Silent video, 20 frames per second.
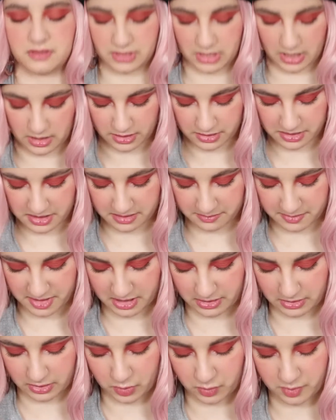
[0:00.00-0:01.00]
y'all are gonna be
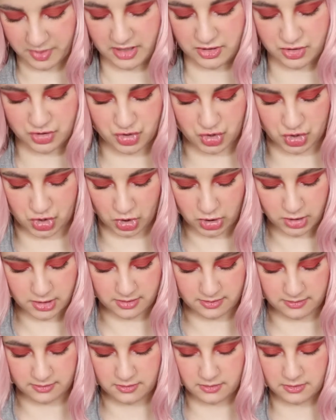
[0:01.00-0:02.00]
a little bit shook,
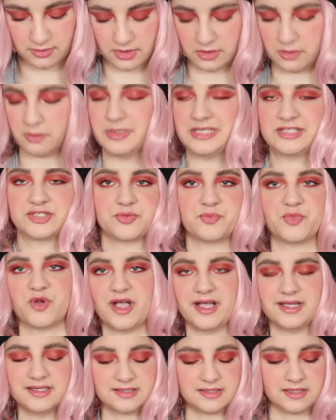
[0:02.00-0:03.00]
a little bit
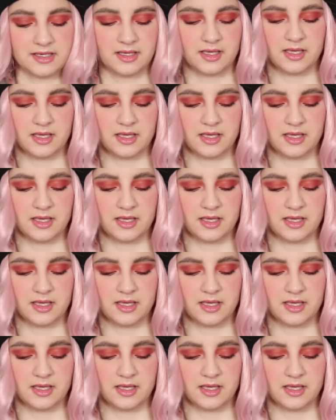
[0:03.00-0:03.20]
surprised.